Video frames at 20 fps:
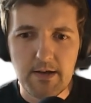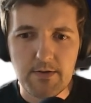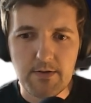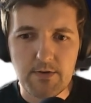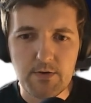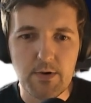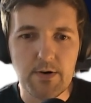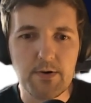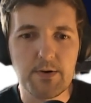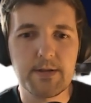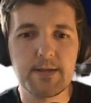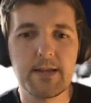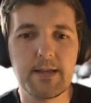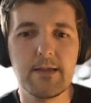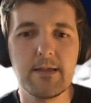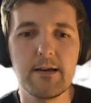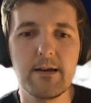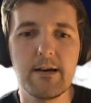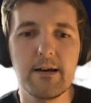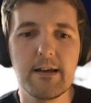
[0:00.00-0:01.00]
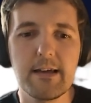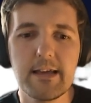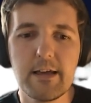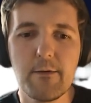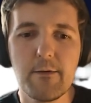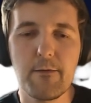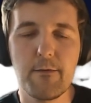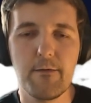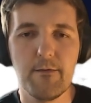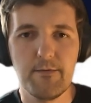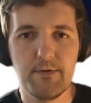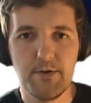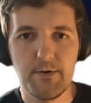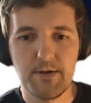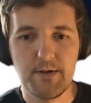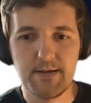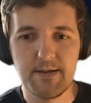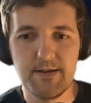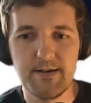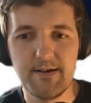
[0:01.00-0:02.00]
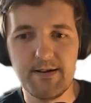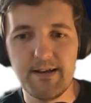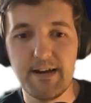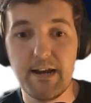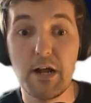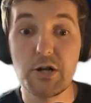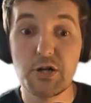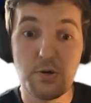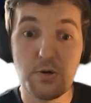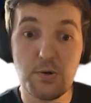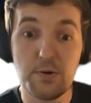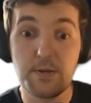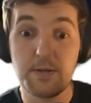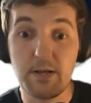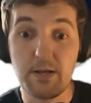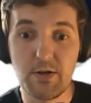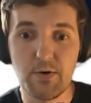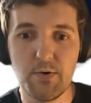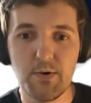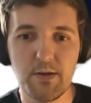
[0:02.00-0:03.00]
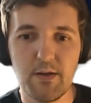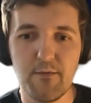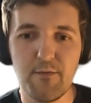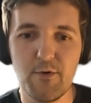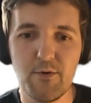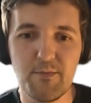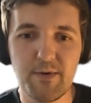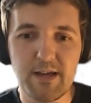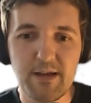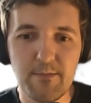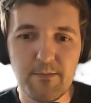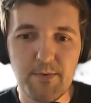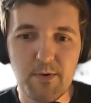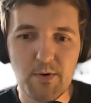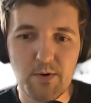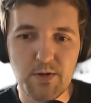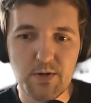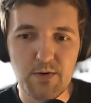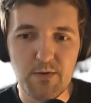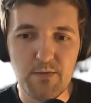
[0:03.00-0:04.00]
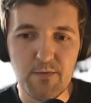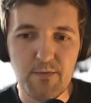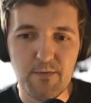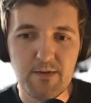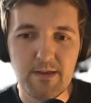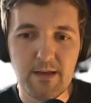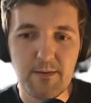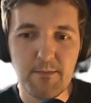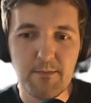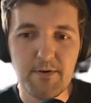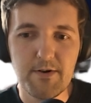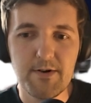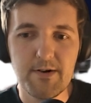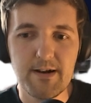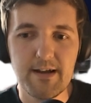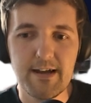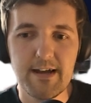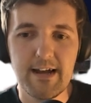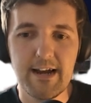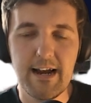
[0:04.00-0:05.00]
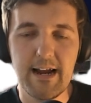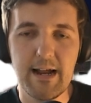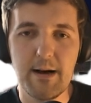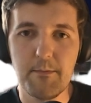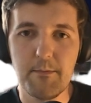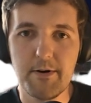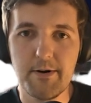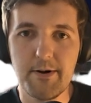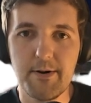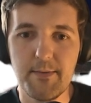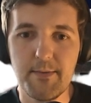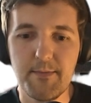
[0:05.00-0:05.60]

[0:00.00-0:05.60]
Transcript: to understand if there is a national security from imports of timber and lumber.